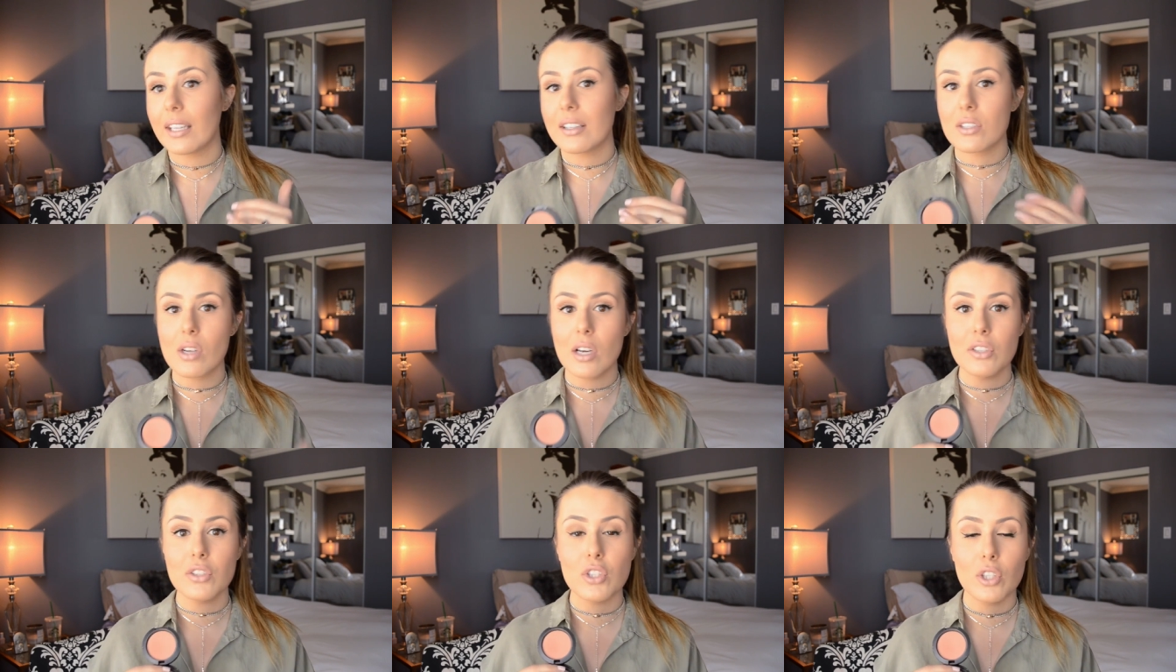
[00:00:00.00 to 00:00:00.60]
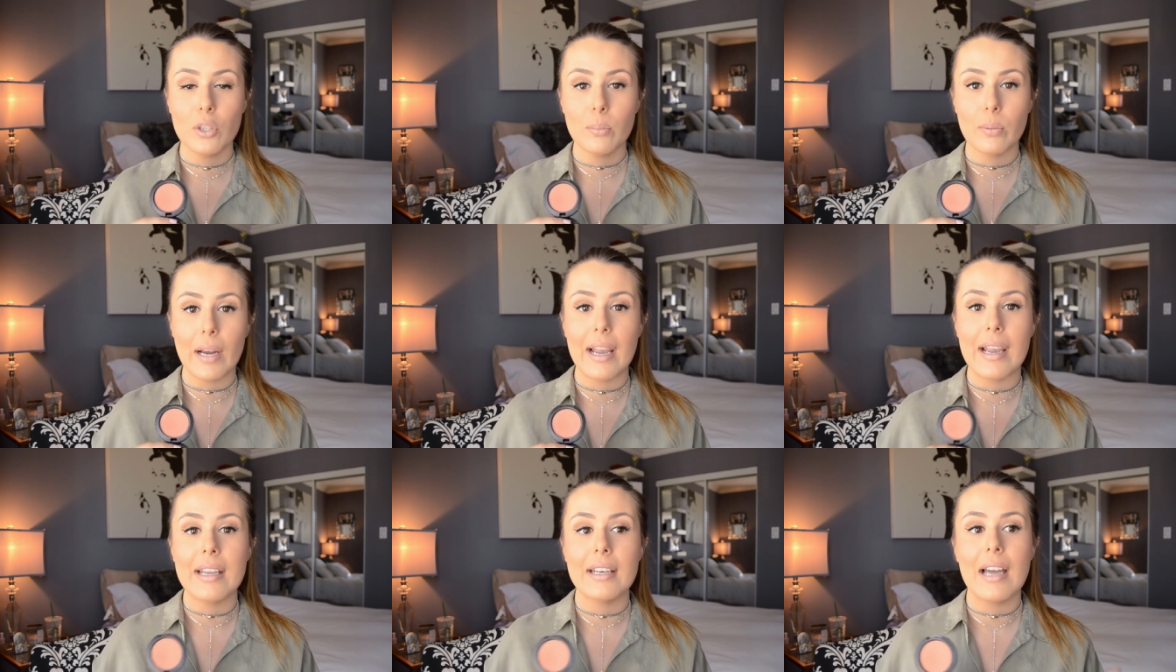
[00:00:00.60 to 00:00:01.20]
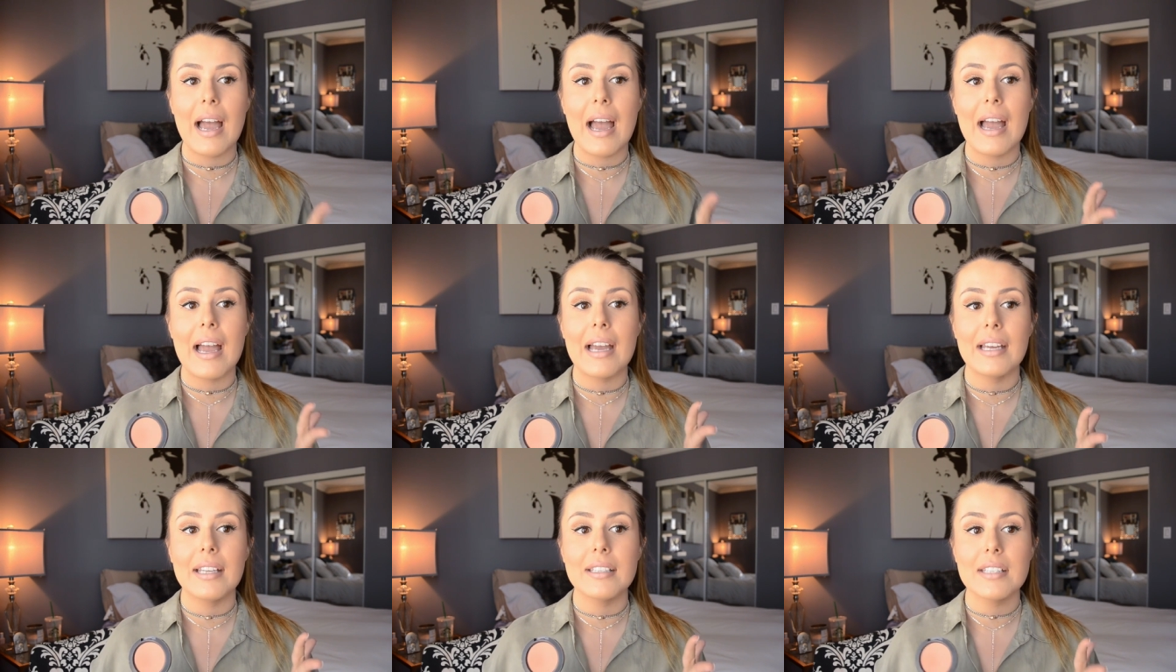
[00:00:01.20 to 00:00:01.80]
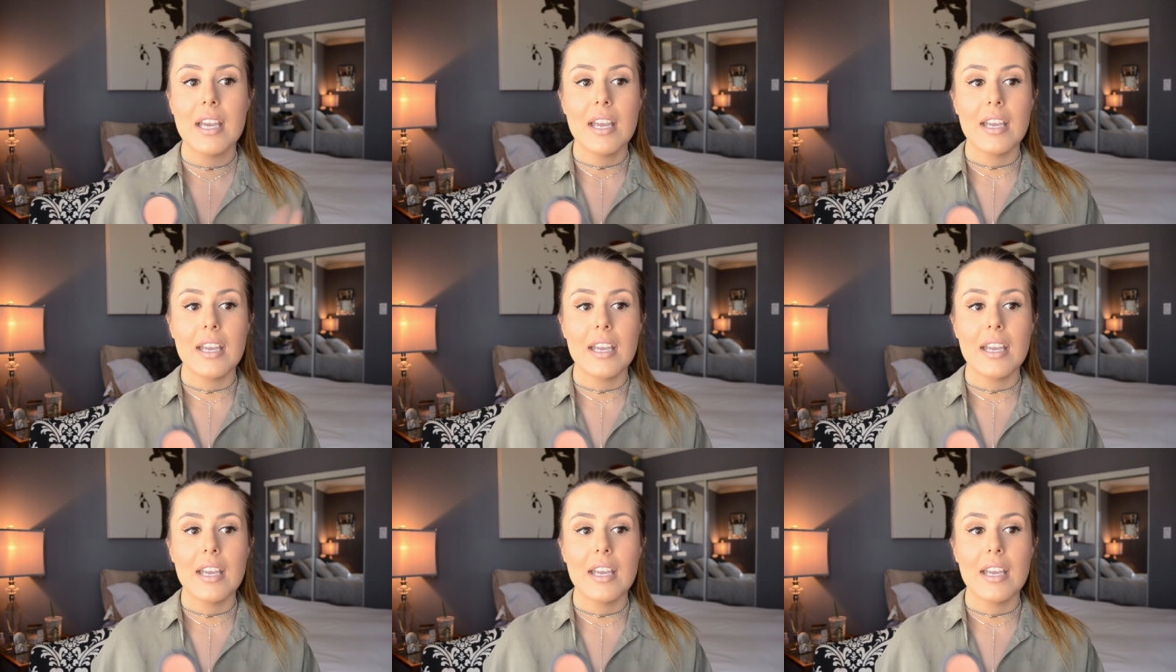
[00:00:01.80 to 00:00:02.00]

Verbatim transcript: It's not too bright and